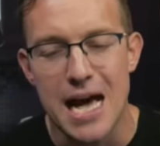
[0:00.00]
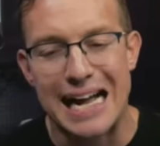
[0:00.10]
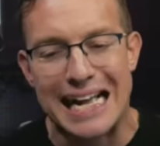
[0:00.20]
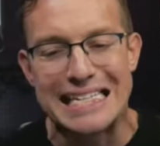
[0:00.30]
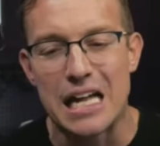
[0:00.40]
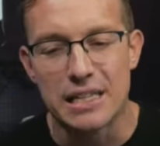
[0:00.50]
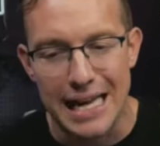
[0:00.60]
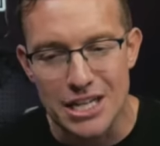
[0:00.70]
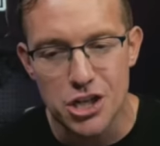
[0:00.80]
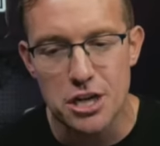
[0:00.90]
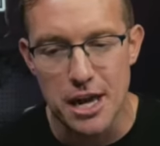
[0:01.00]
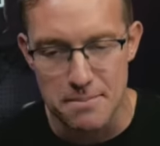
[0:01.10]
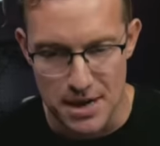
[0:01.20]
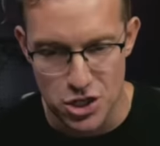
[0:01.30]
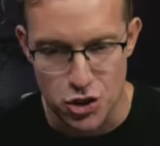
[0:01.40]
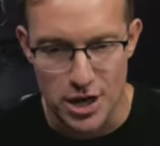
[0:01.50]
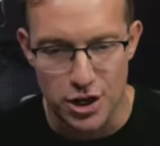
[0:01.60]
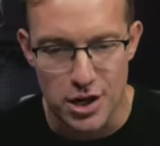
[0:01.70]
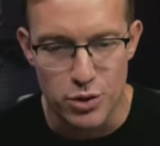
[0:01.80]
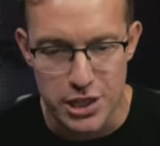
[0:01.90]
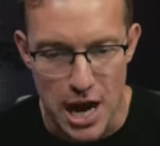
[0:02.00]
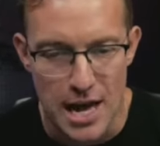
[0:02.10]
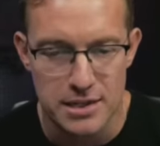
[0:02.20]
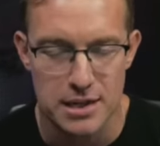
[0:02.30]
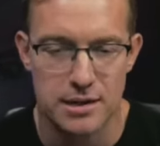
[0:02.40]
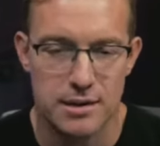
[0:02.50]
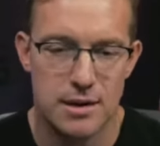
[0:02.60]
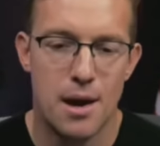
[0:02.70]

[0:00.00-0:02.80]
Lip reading: against election administrator in Wisconsin.